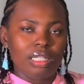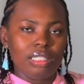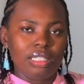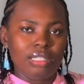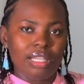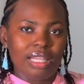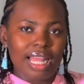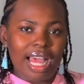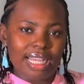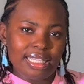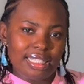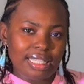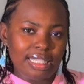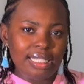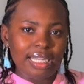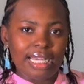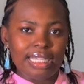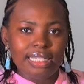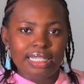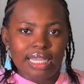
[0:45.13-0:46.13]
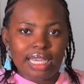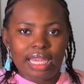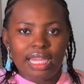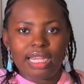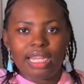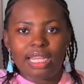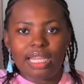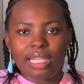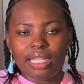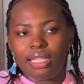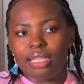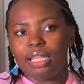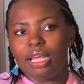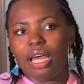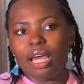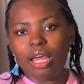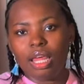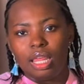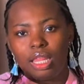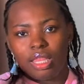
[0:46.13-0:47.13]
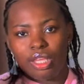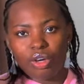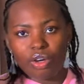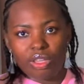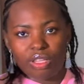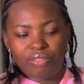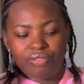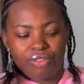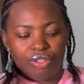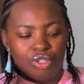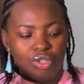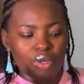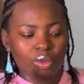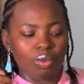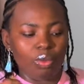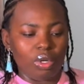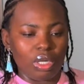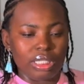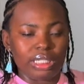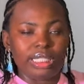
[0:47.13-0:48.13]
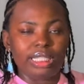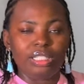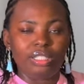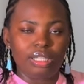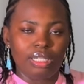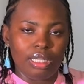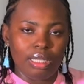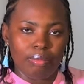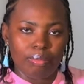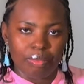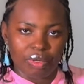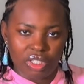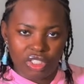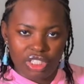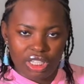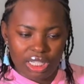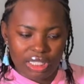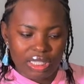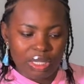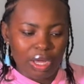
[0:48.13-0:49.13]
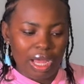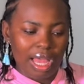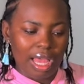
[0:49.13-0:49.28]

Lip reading: The last thing I said in the other video was literally budget,